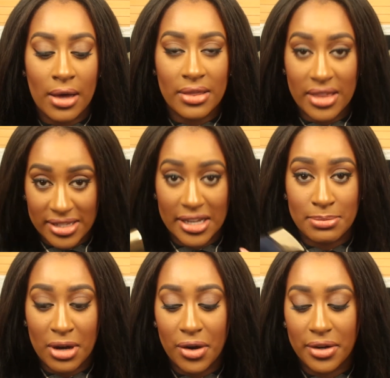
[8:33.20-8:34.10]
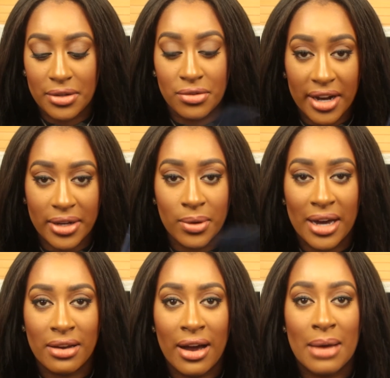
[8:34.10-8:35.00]
this is my holy grail,
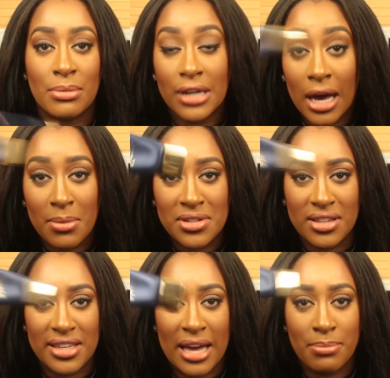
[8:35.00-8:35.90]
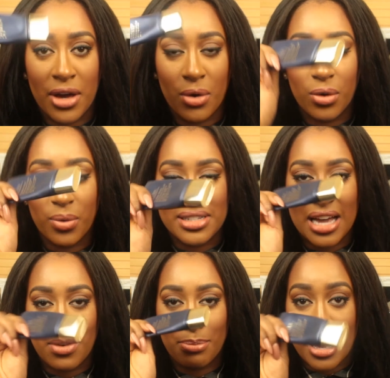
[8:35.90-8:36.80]
and I am coming to the end, but I always
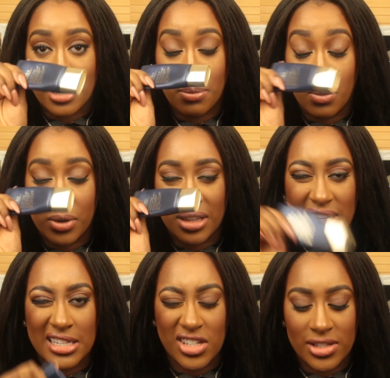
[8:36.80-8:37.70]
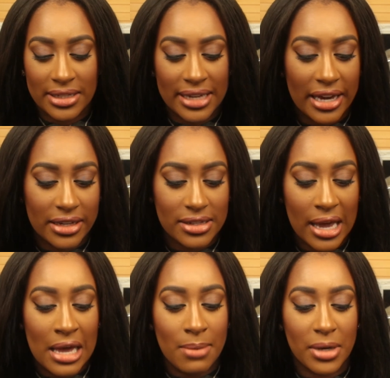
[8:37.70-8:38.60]
have a backup of one of these just in case.
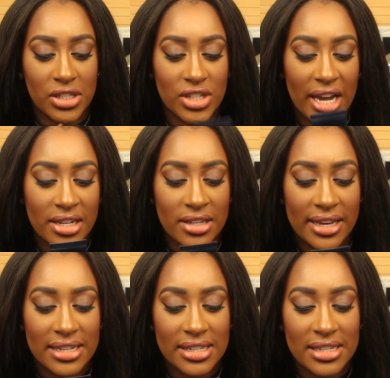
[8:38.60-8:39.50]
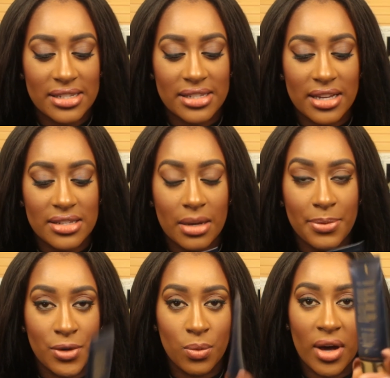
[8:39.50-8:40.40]
My shade in this is
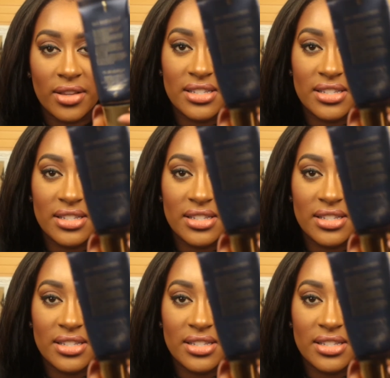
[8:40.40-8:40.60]
6W1